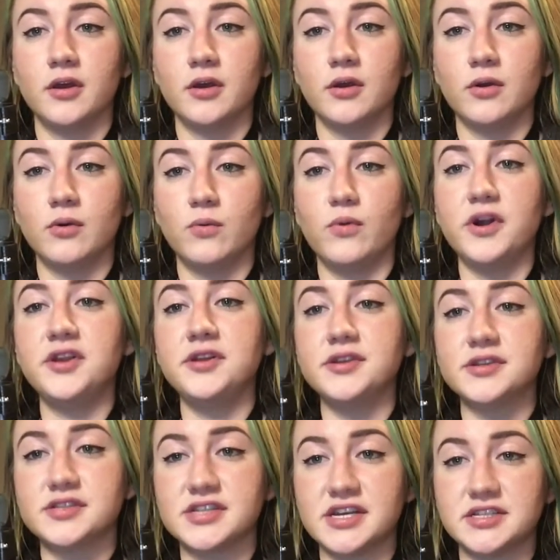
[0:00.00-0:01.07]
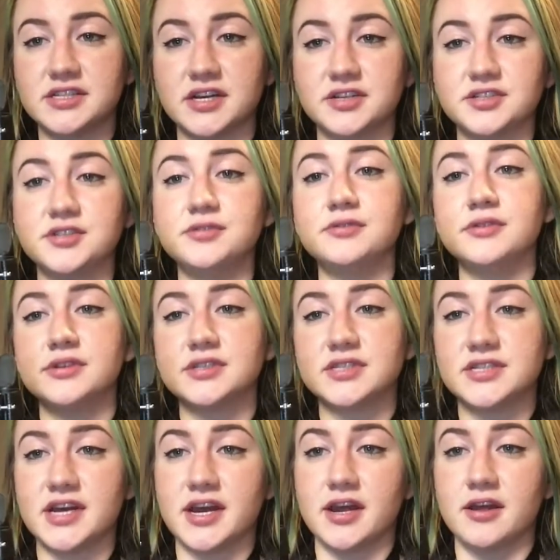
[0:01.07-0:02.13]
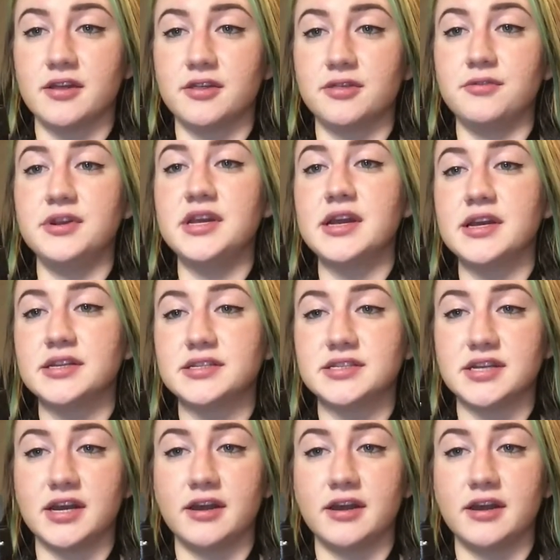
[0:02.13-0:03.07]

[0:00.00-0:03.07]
1, te, ta, 2, te, 3, te,